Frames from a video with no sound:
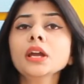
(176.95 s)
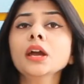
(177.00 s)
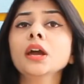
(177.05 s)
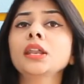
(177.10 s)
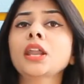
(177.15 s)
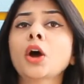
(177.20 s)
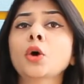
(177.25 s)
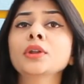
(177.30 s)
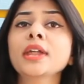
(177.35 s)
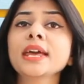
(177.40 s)

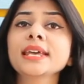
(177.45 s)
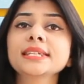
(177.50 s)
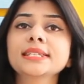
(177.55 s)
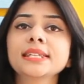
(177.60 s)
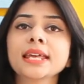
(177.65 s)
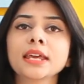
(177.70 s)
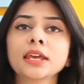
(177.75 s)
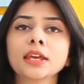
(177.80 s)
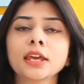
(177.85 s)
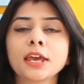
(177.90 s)
Now next
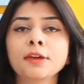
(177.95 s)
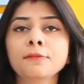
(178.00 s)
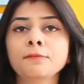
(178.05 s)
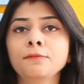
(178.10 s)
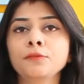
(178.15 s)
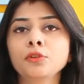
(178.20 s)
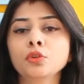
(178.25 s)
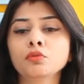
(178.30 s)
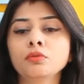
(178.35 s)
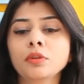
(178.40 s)
thing, if
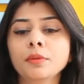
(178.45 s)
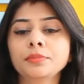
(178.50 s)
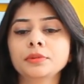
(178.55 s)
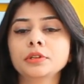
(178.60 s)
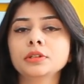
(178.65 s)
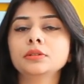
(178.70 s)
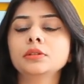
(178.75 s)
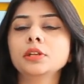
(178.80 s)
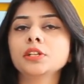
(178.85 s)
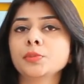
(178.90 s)
you whip
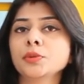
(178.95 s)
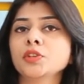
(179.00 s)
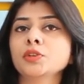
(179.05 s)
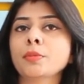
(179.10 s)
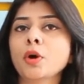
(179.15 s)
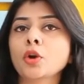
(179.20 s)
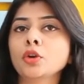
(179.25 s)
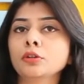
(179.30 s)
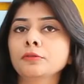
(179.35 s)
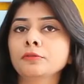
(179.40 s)
this much
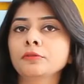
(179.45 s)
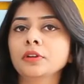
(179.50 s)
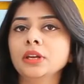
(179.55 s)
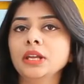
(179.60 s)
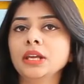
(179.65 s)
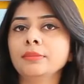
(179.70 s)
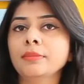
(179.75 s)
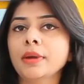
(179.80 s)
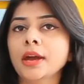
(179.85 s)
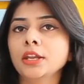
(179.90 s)
amount of
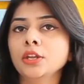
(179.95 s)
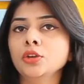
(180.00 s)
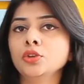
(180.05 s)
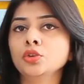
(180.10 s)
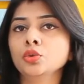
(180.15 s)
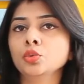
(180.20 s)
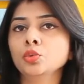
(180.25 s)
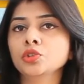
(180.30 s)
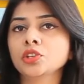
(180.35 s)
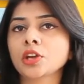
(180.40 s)
cream and you
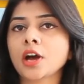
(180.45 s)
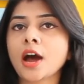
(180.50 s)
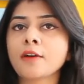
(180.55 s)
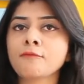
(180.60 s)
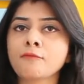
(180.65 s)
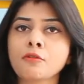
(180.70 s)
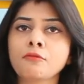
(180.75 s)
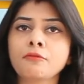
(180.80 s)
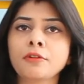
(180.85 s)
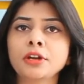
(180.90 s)
used half
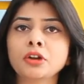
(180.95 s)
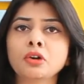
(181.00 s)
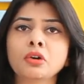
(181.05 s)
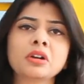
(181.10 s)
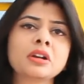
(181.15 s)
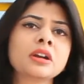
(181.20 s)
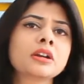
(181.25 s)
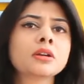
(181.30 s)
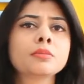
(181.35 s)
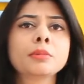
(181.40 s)
of it or a
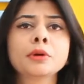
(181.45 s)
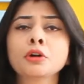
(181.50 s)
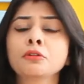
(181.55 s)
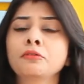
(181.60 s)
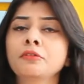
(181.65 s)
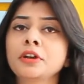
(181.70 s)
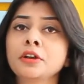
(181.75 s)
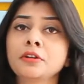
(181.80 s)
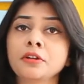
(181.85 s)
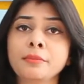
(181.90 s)
little bit of
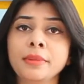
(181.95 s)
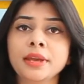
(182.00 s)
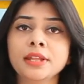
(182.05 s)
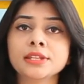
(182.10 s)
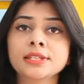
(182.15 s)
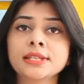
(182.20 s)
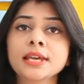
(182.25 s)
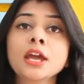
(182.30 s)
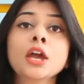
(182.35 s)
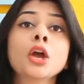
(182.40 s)
it remains,
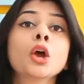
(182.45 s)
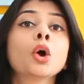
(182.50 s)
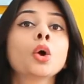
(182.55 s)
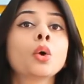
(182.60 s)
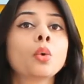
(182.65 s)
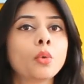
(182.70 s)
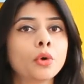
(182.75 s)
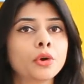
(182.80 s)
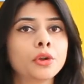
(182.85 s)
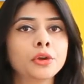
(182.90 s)

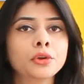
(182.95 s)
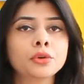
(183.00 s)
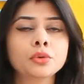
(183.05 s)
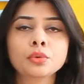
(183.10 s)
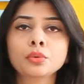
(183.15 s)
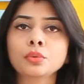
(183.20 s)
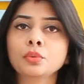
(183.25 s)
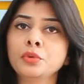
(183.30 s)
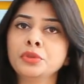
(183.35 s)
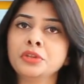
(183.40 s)
what do you
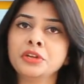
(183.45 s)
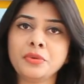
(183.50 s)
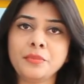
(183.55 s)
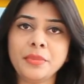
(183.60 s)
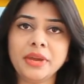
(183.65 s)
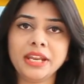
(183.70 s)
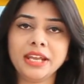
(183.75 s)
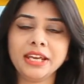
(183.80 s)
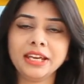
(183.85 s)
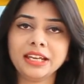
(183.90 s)
do with the
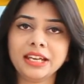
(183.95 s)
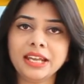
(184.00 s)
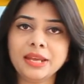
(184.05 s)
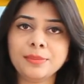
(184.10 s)
remaining cream?